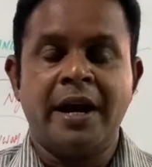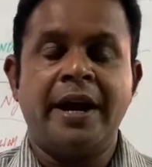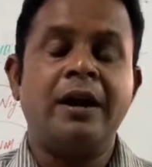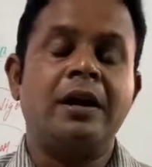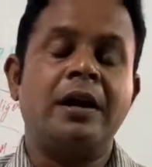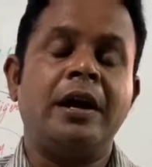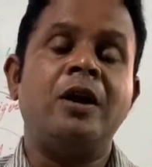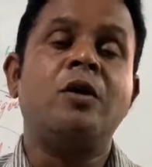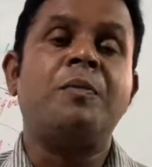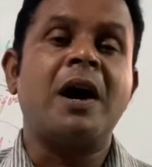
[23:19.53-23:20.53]

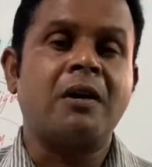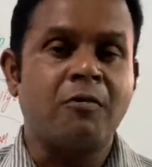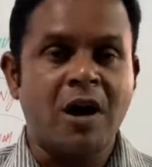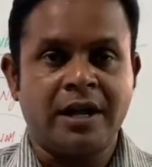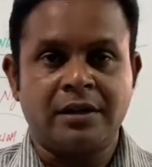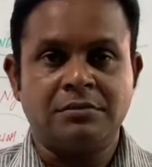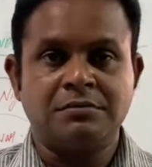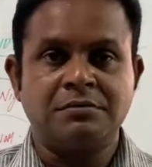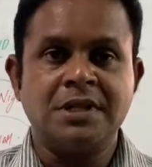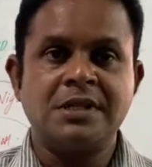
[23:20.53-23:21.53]
Indo-Pak
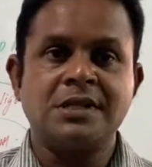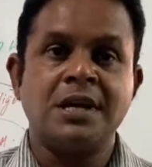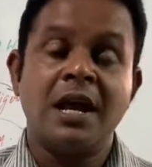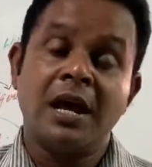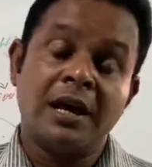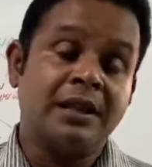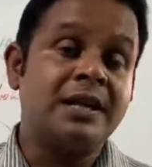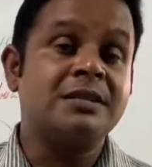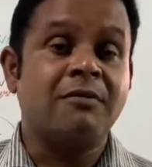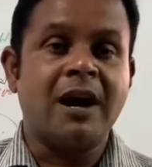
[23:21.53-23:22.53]
war means that
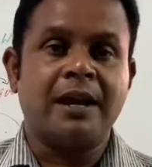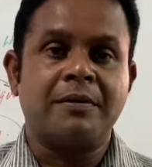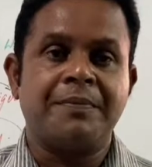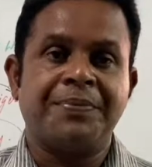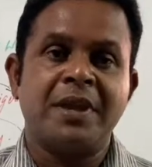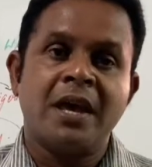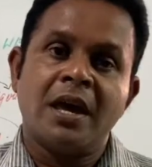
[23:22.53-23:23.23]
is a war.